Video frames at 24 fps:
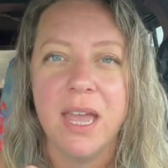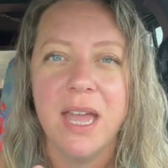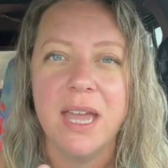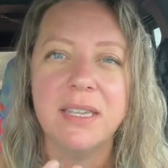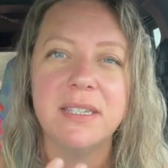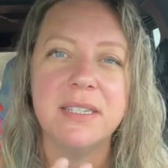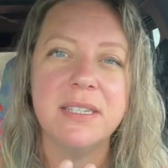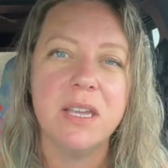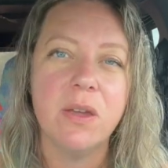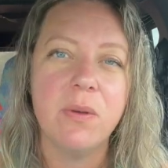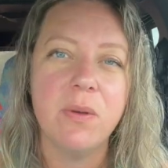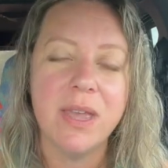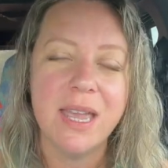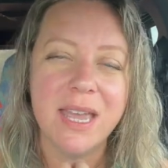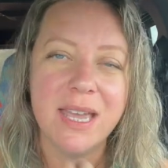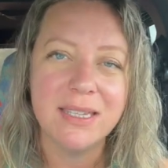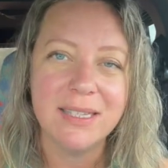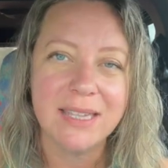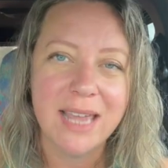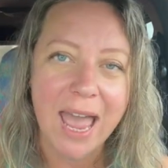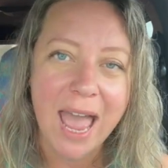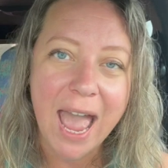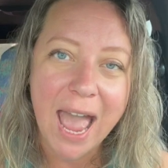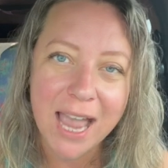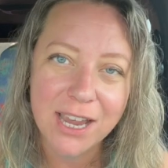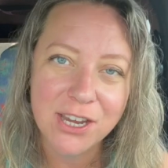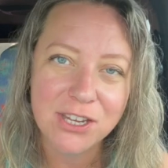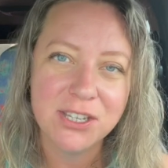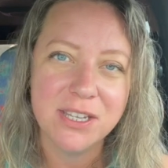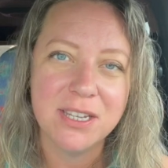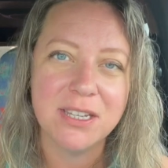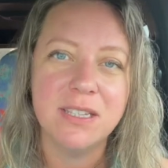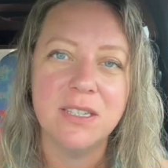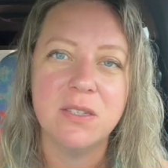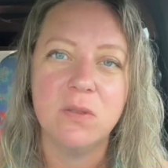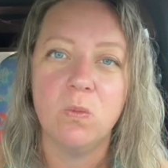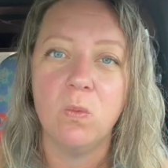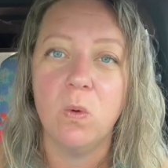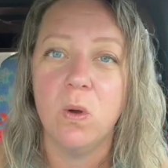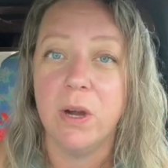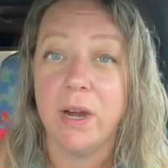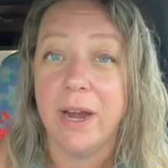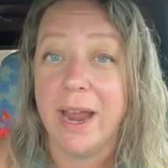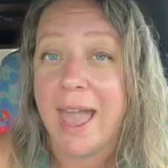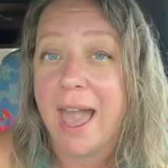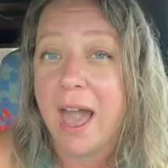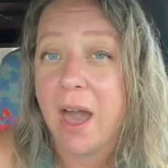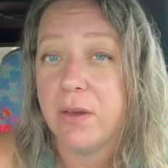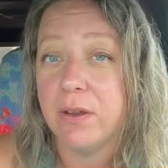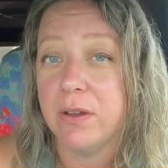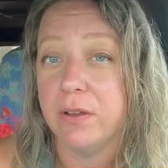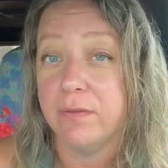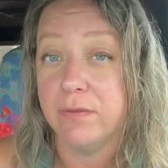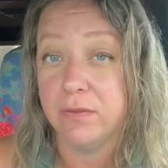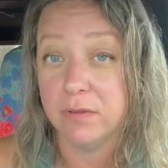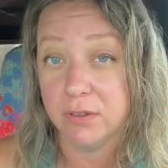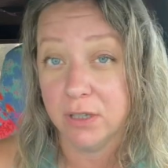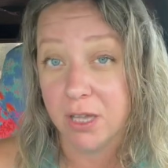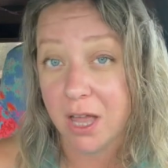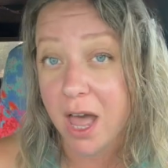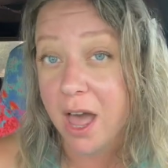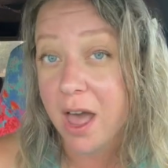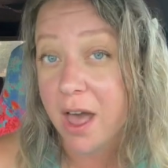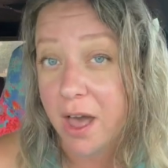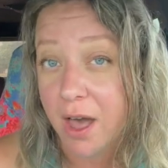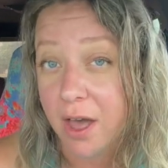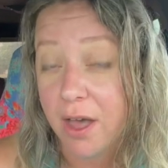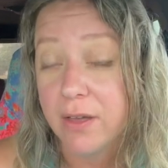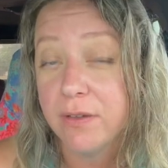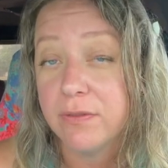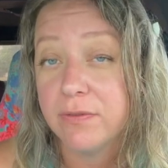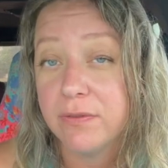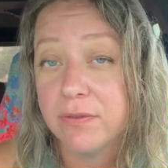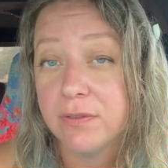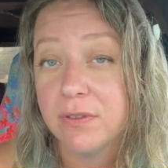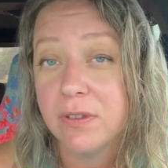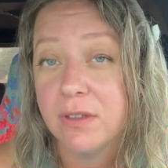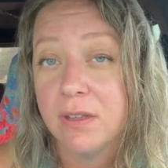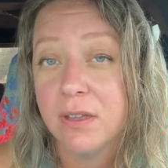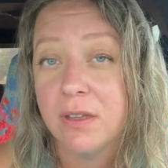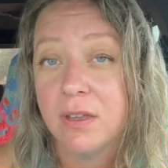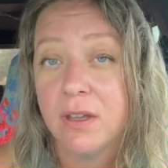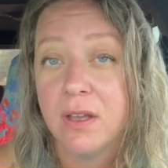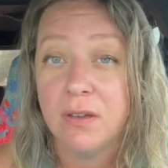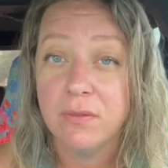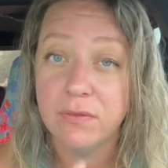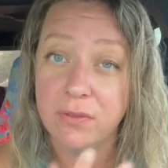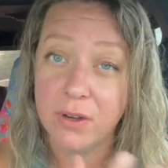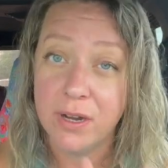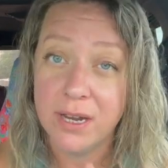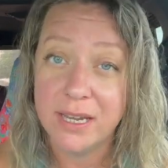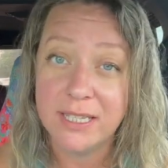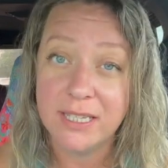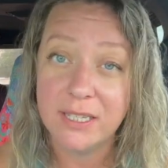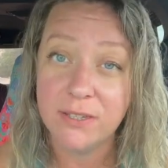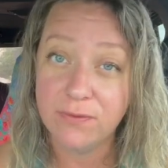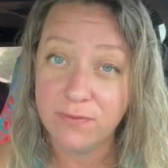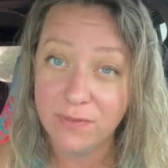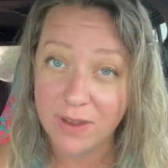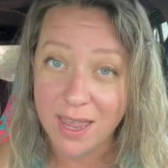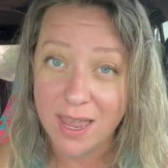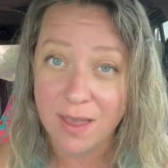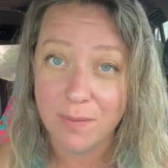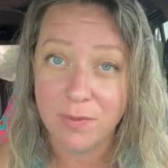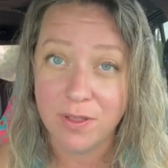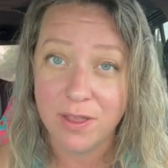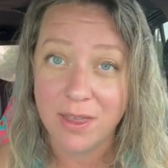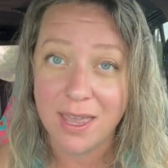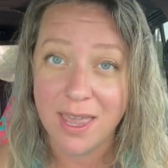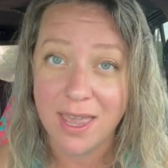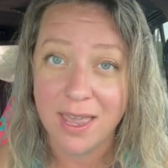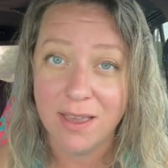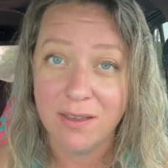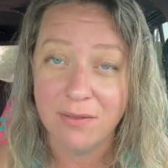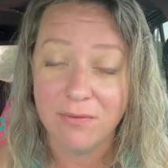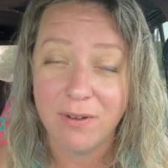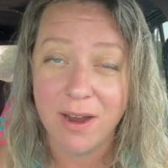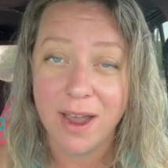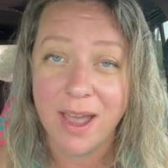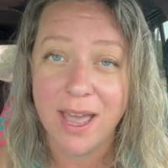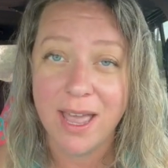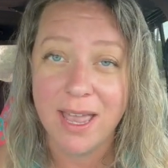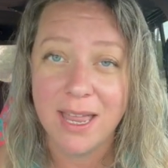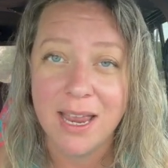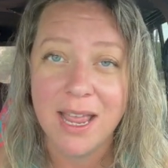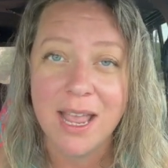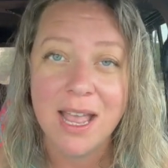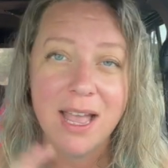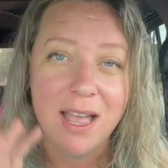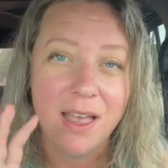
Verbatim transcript: And so his actions were out of love for his family, right?